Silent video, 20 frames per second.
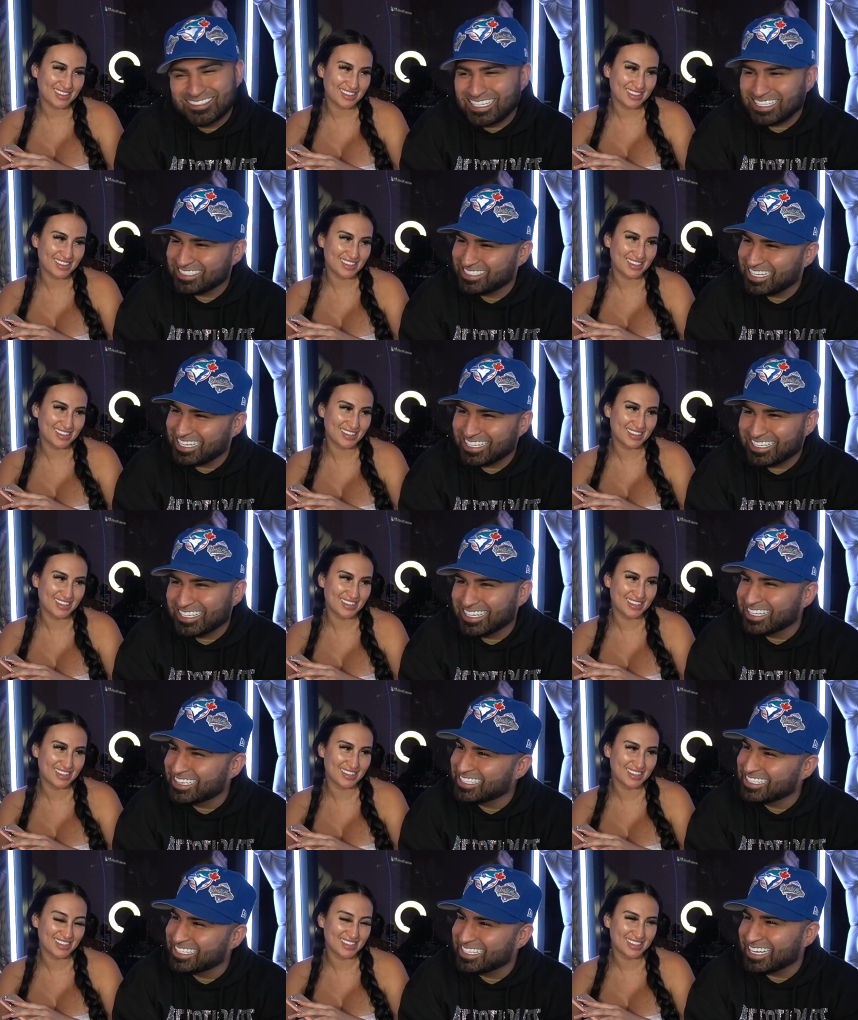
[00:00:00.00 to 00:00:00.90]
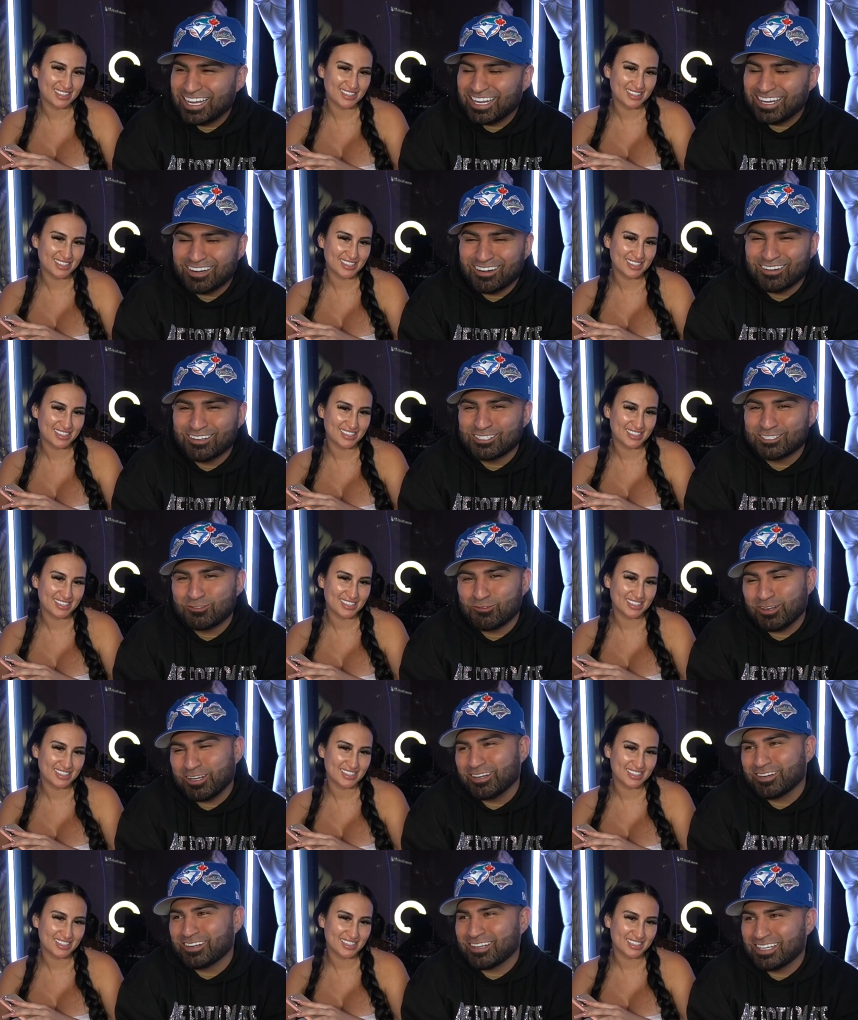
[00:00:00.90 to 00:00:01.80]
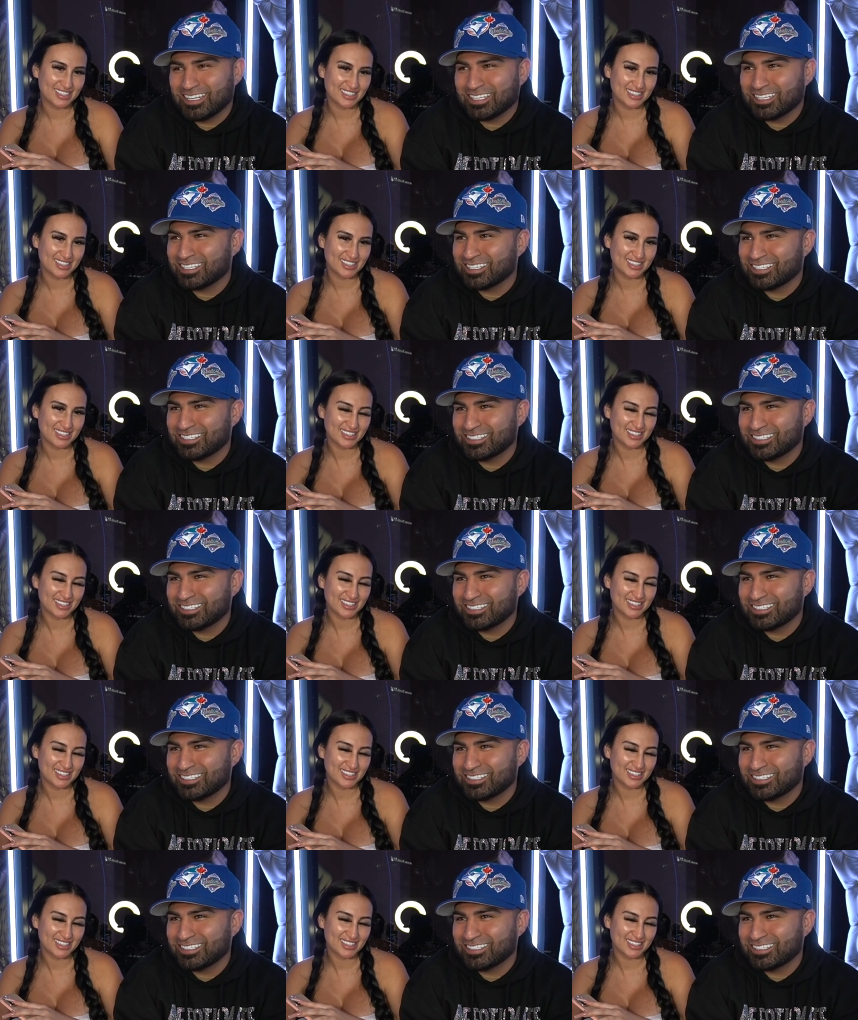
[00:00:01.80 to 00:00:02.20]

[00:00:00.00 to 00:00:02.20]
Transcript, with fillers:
Speaker 1: taste like nothing. I know, it's weird. Like,